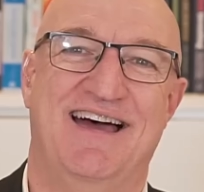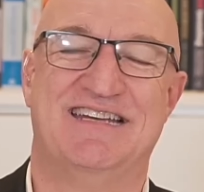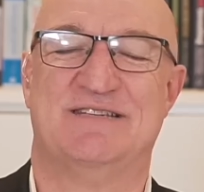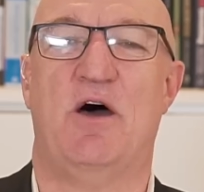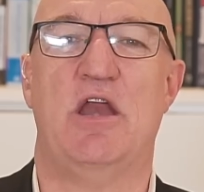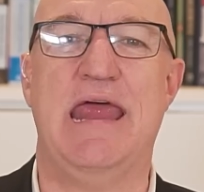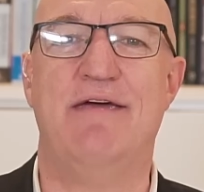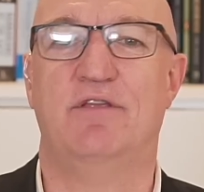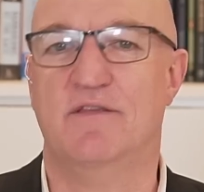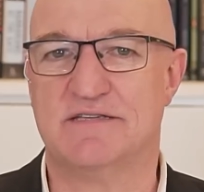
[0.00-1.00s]
Despite
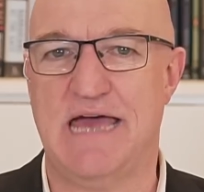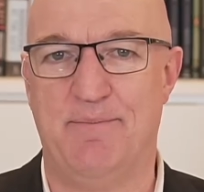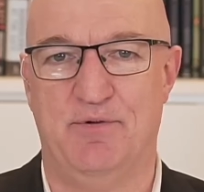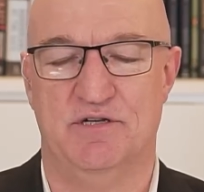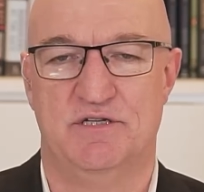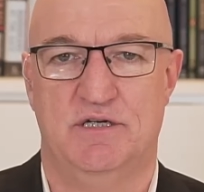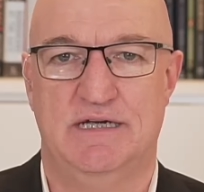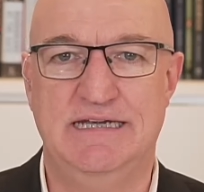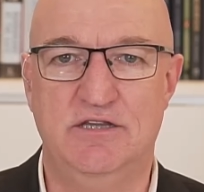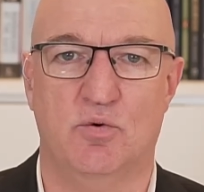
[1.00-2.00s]
everything that's happened
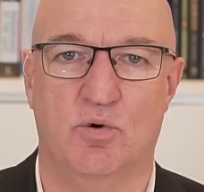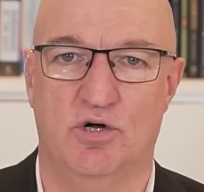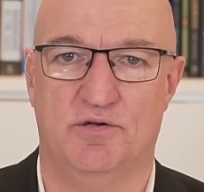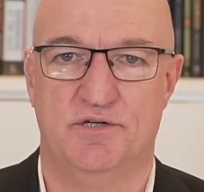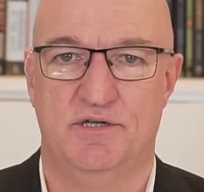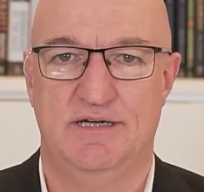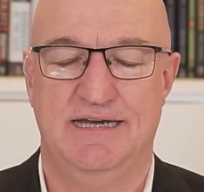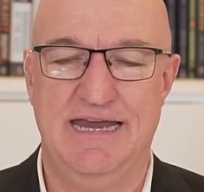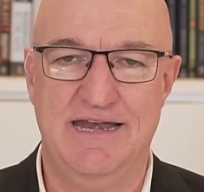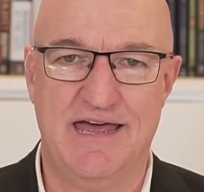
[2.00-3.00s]
in the world
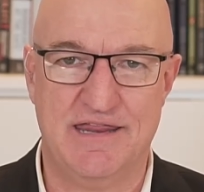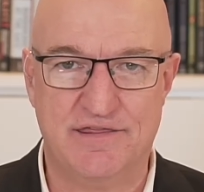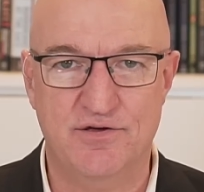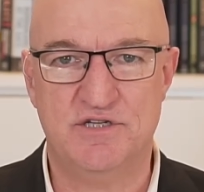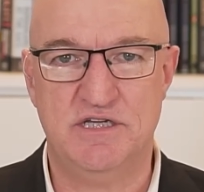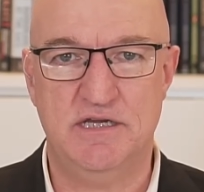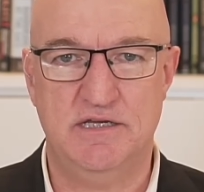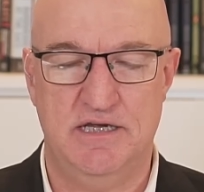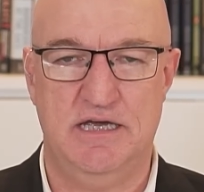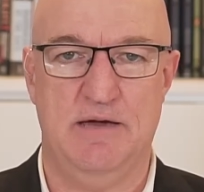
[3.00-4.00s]
in that
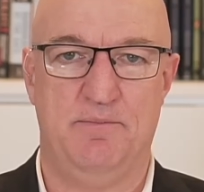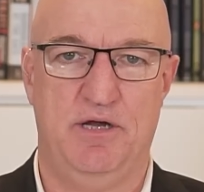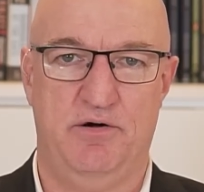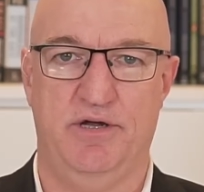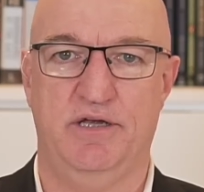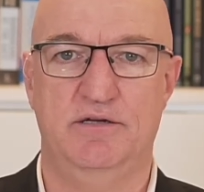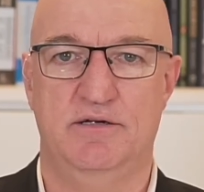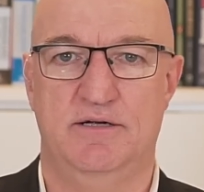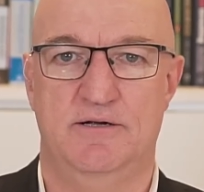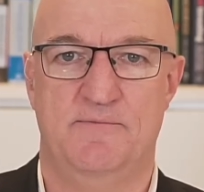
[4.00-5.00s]
30-year period,
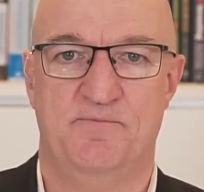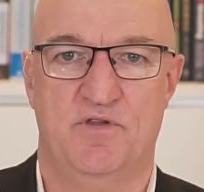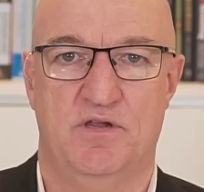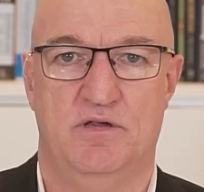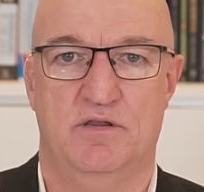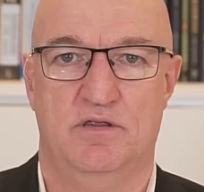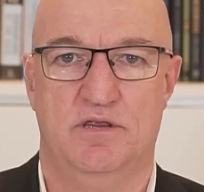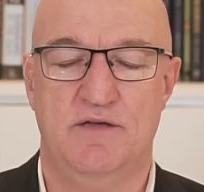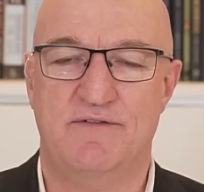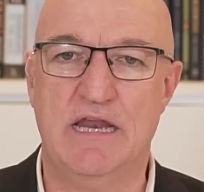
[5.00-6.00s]

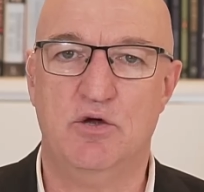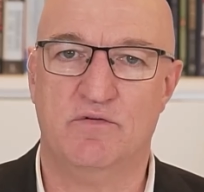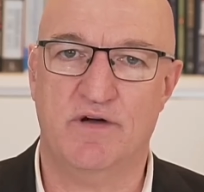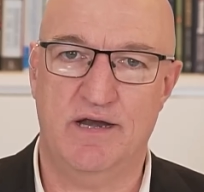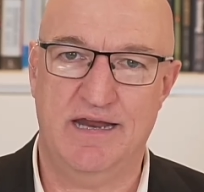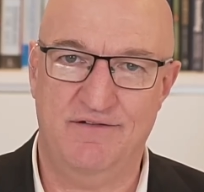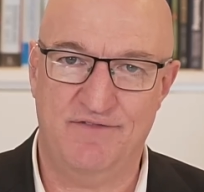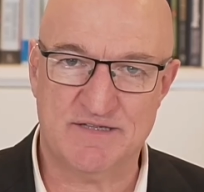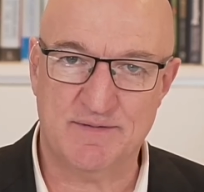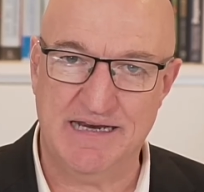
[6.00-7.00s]
the value of an
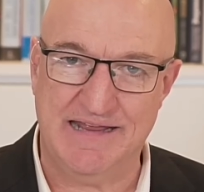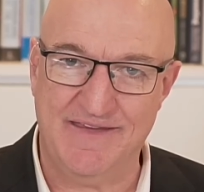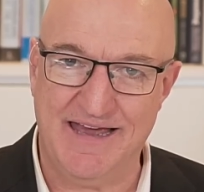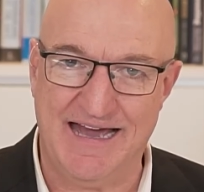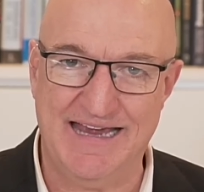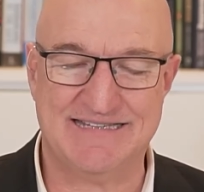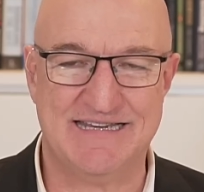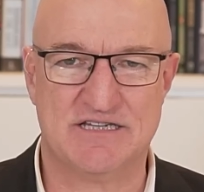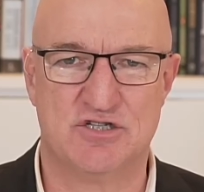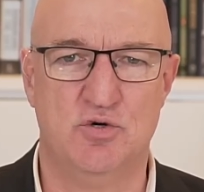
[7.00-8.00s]
investment in the
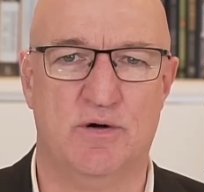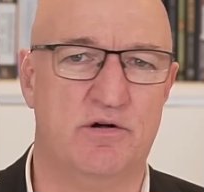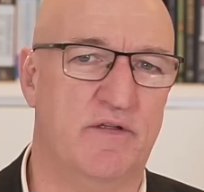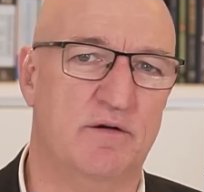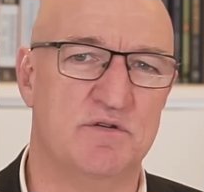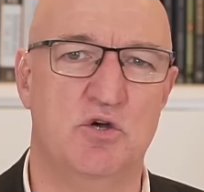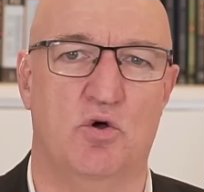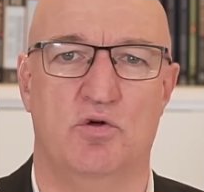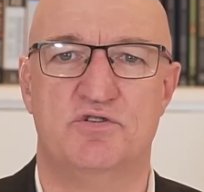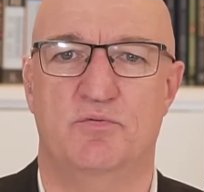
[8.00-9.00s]
ASX 200, I think it was the
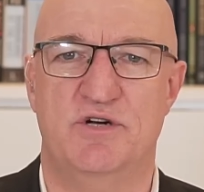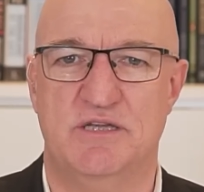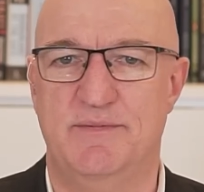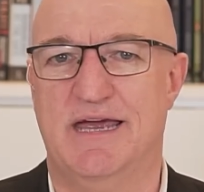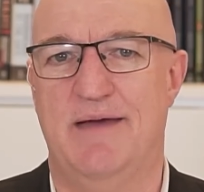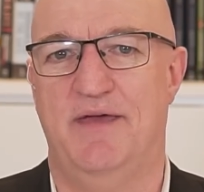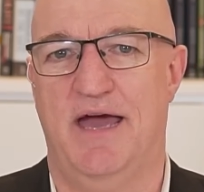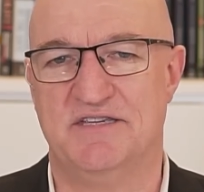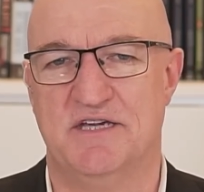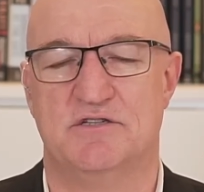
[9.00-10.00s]
All Ords originally, became the
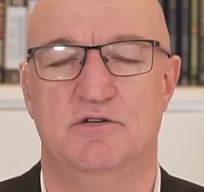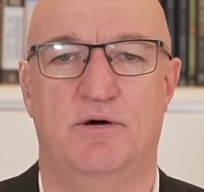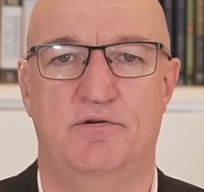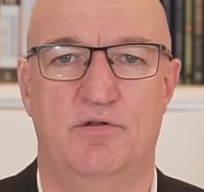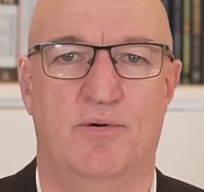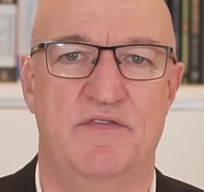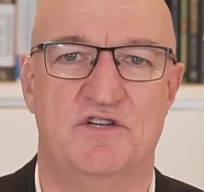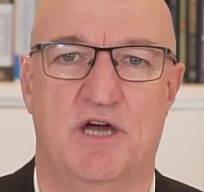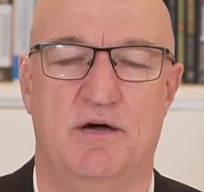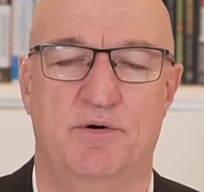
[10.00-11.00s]
ASX 200, the way the
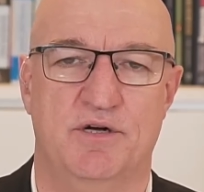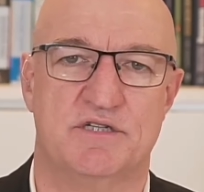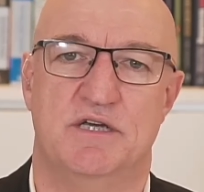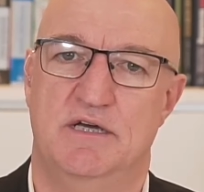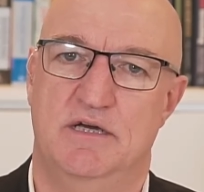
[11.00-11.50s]
chart works.